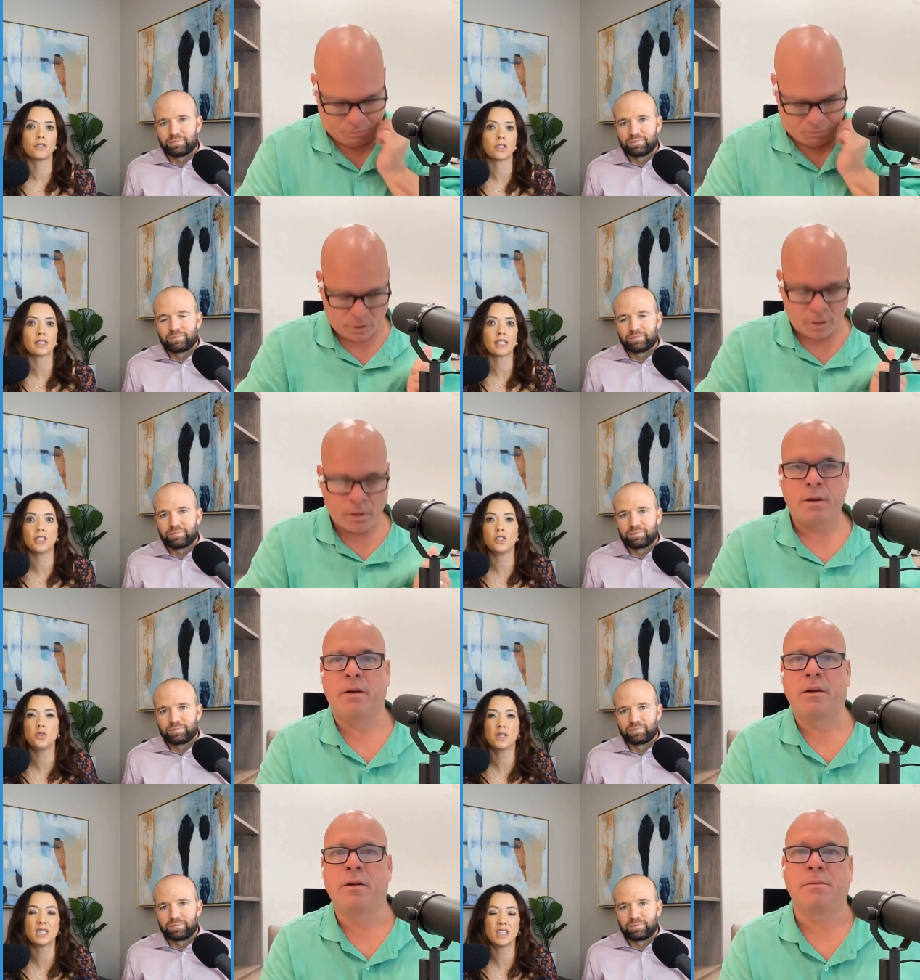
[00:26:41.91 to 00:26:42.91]
Speaker 1: just said. You
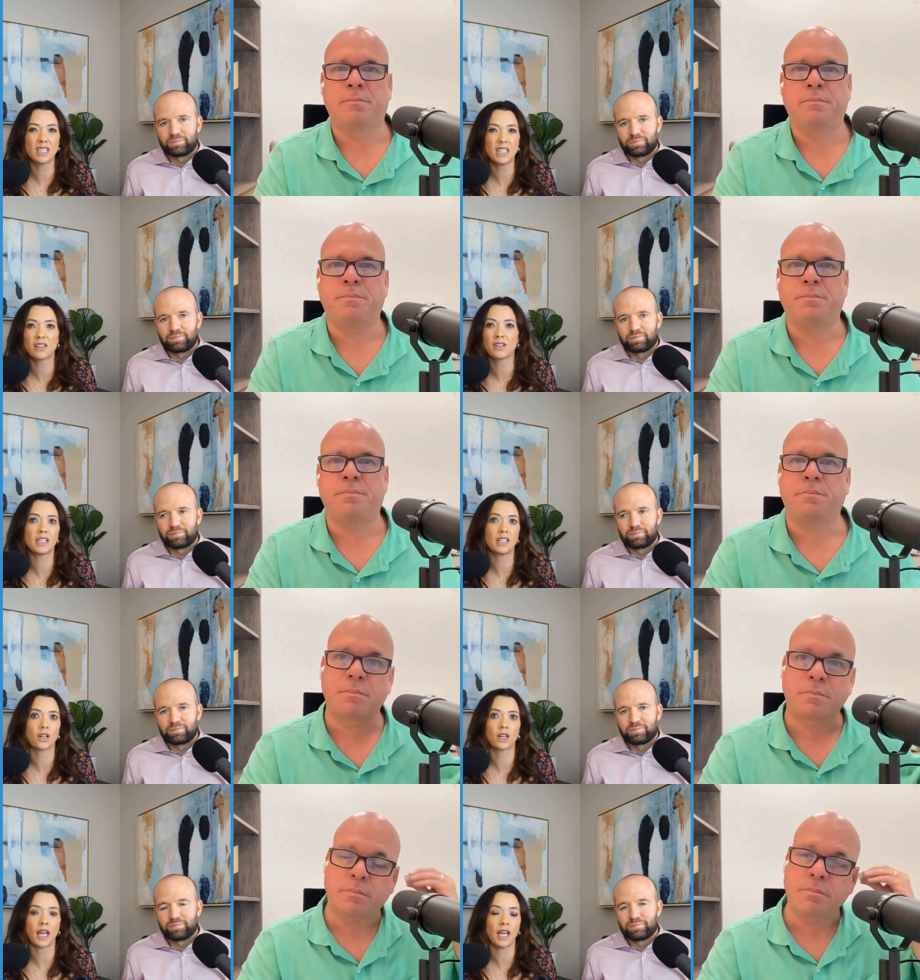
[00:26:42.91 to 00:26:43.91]
could literally
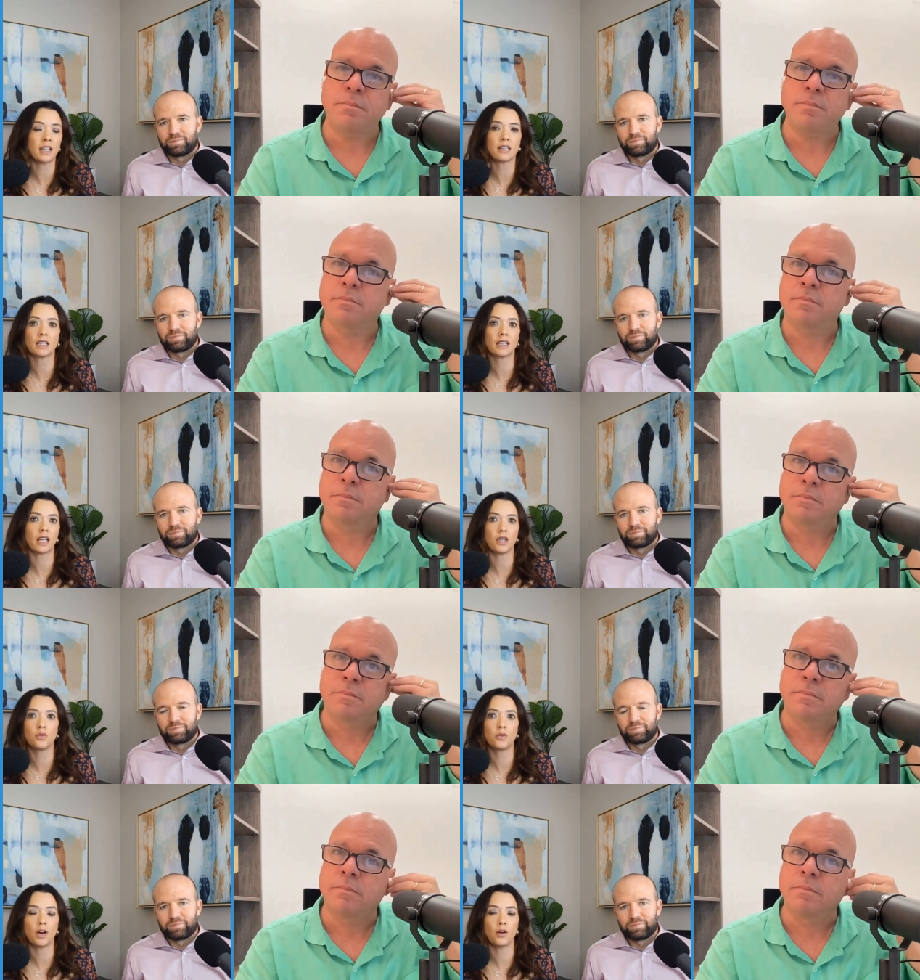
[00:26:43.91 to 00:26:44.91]
learn anything that
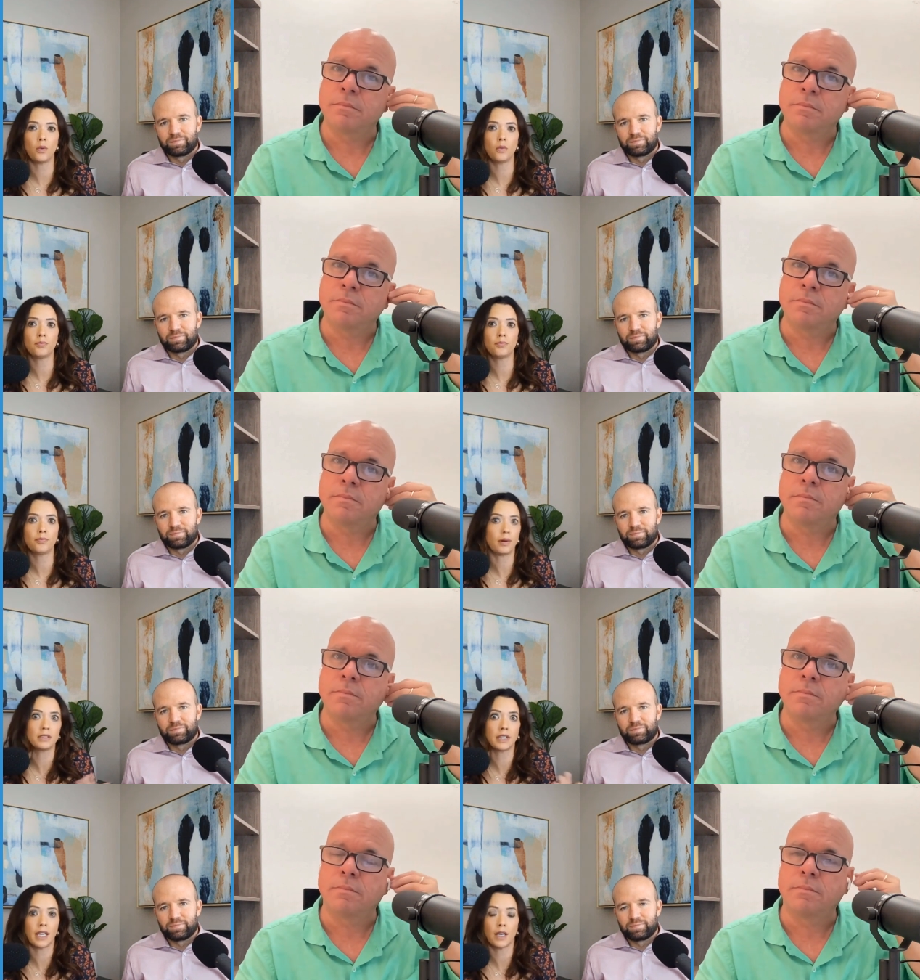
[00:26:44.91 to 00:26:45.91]
you
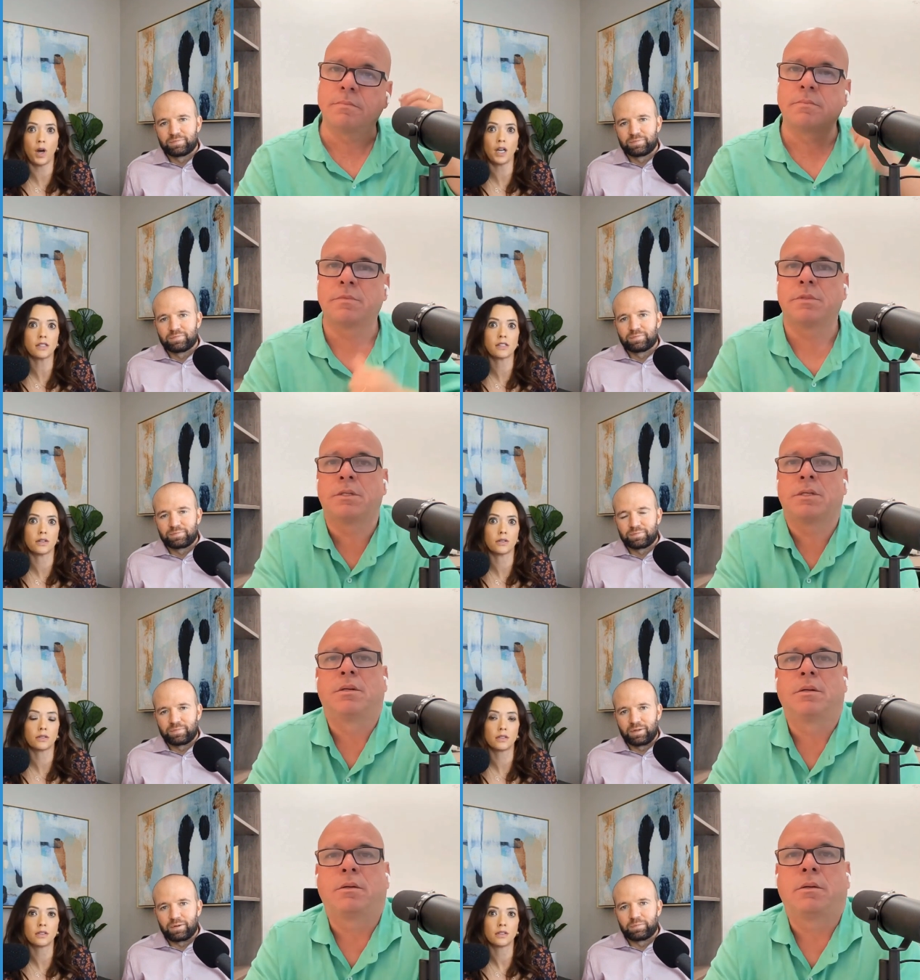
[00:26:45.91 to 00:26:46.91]
like want to.
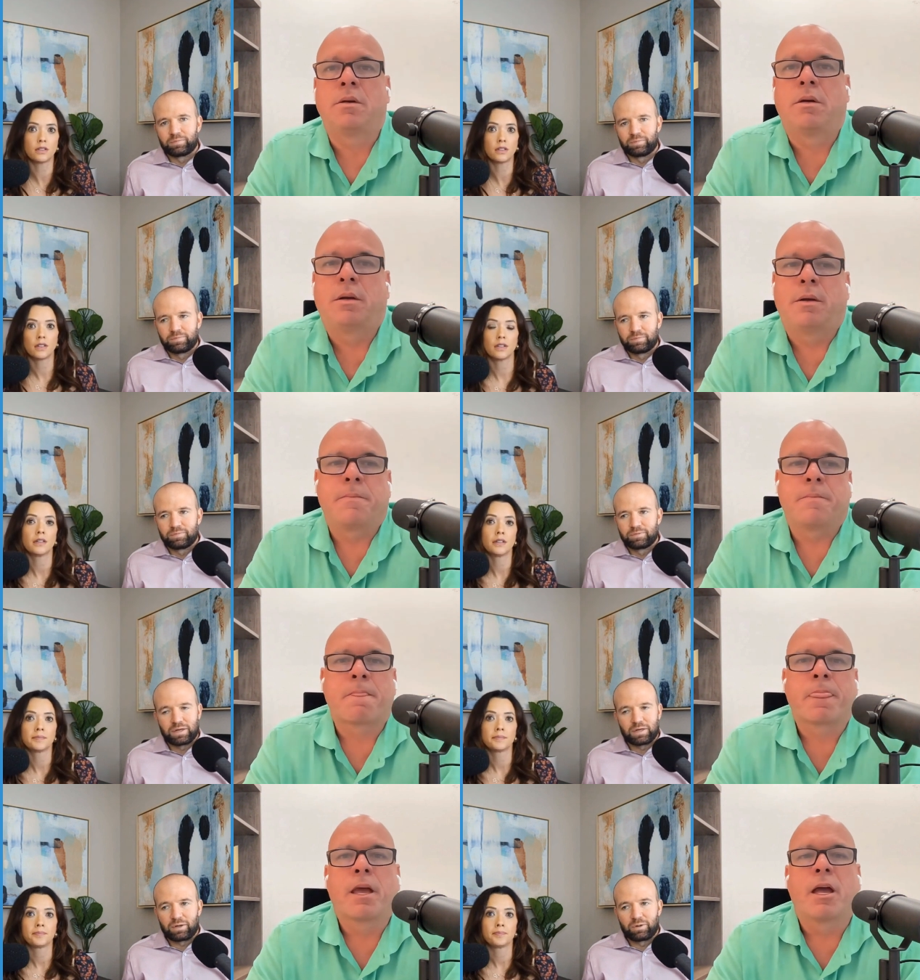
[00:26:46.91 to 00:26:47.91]
Yeah.
Speaker 2: It's
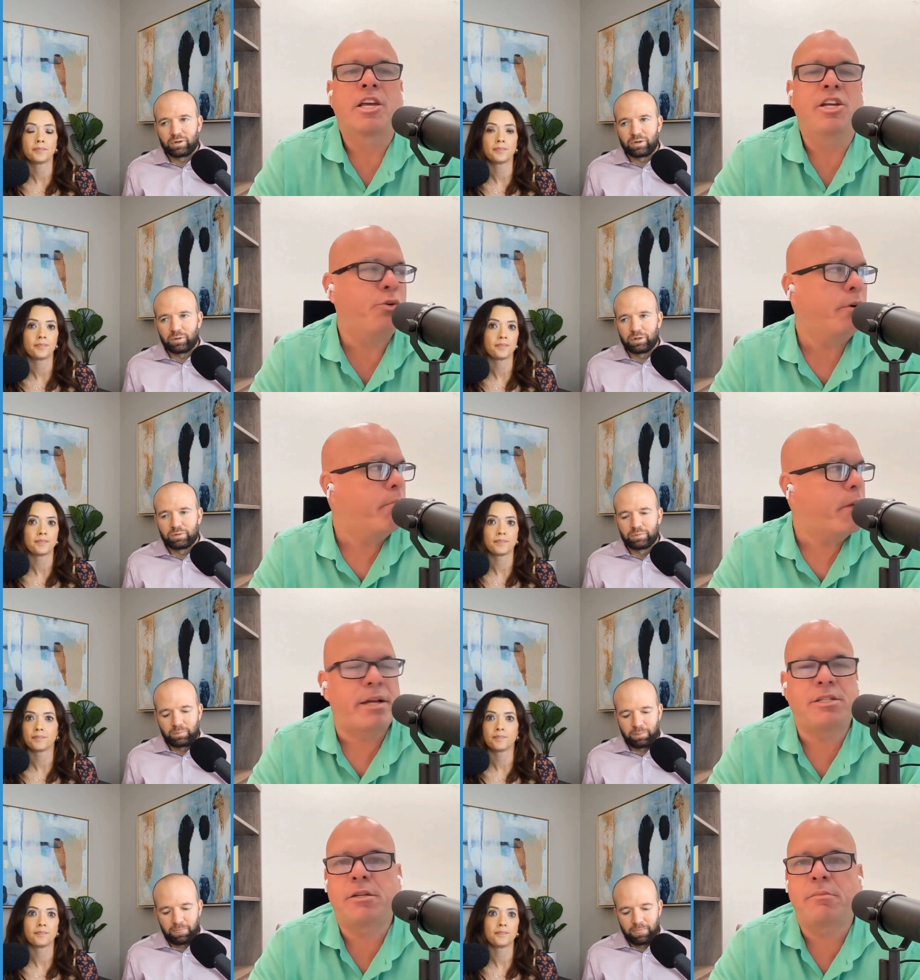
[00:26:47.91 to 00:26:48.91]
not going anywhere. Can you
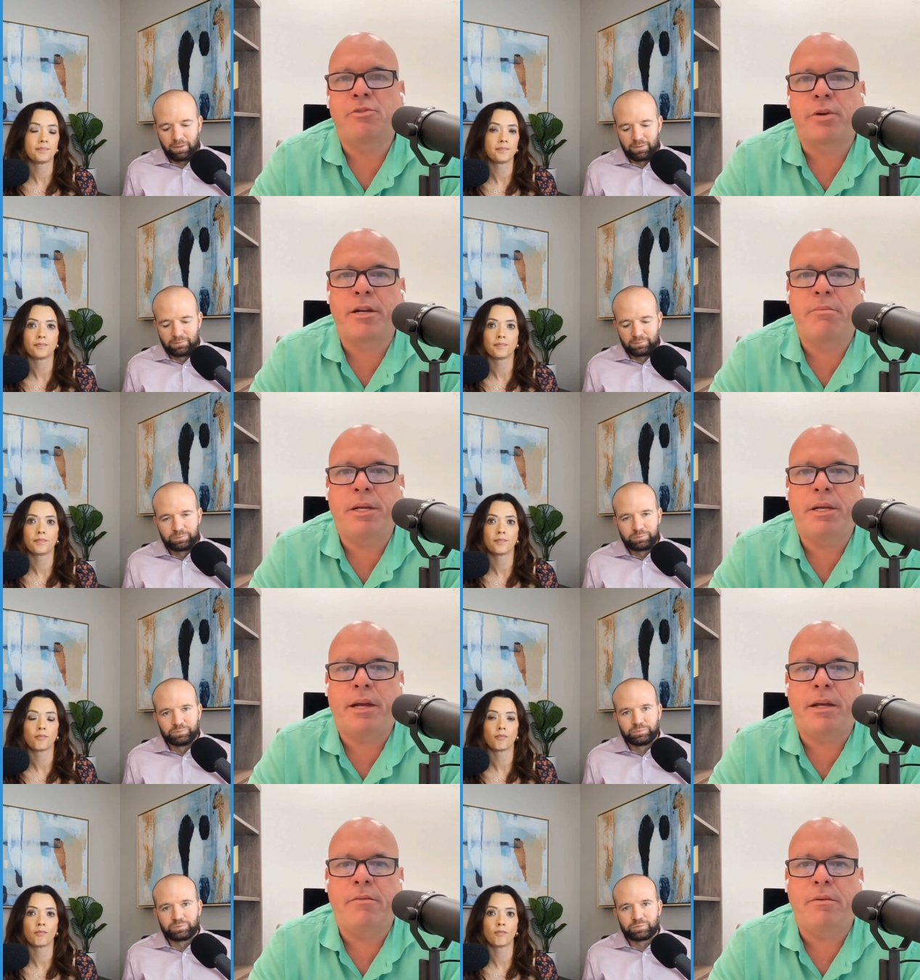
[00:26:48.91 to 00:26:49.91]
imagine trying to be
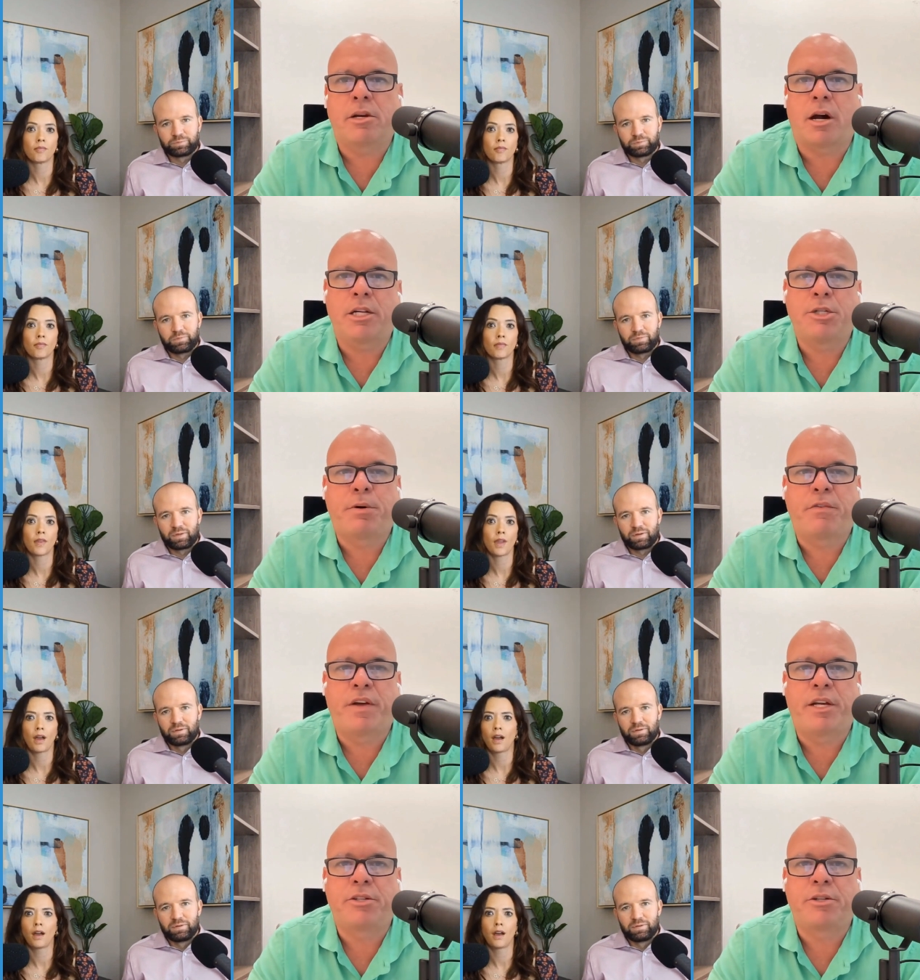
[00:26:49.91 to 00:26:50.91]
a college
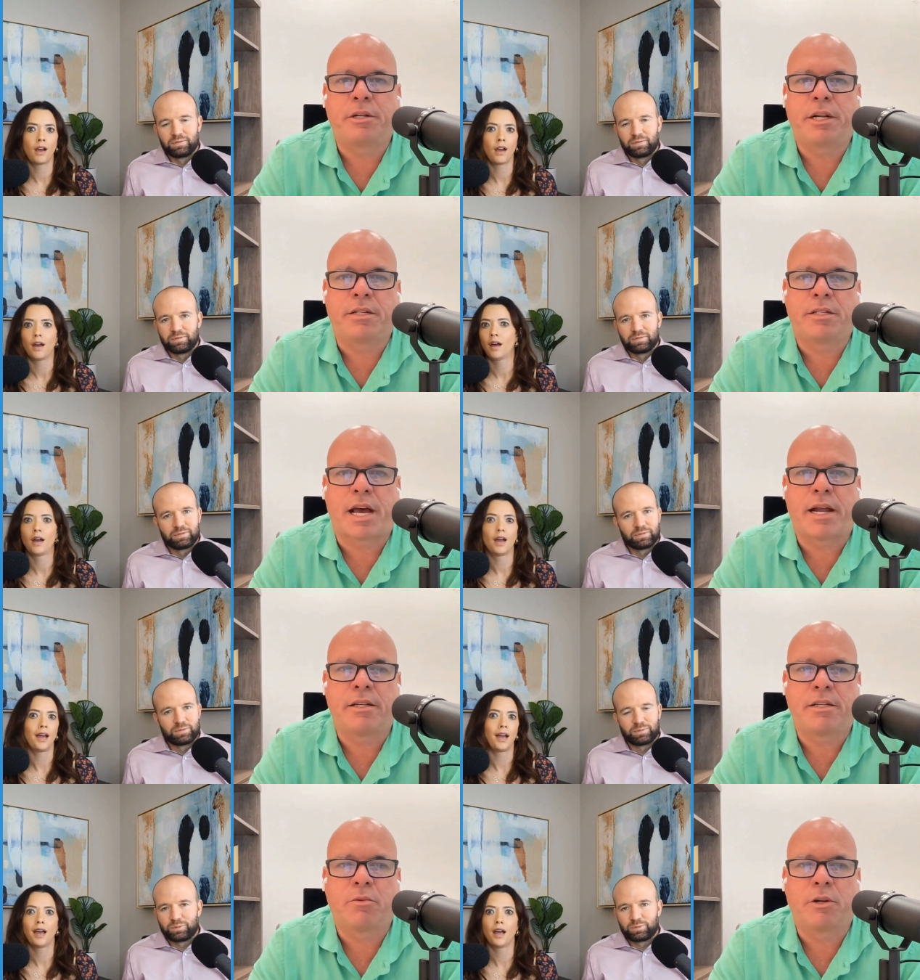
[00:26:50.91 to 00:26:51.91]
professor and assigning
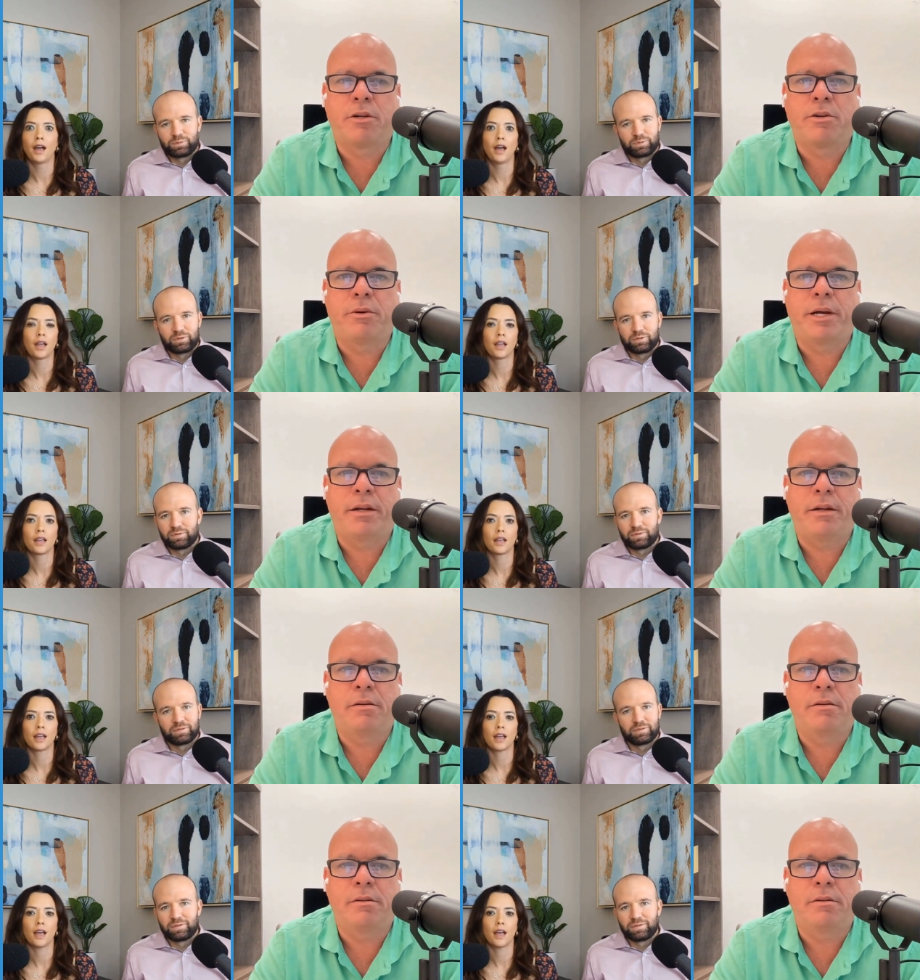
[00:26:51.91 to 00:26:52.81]
someone to do a?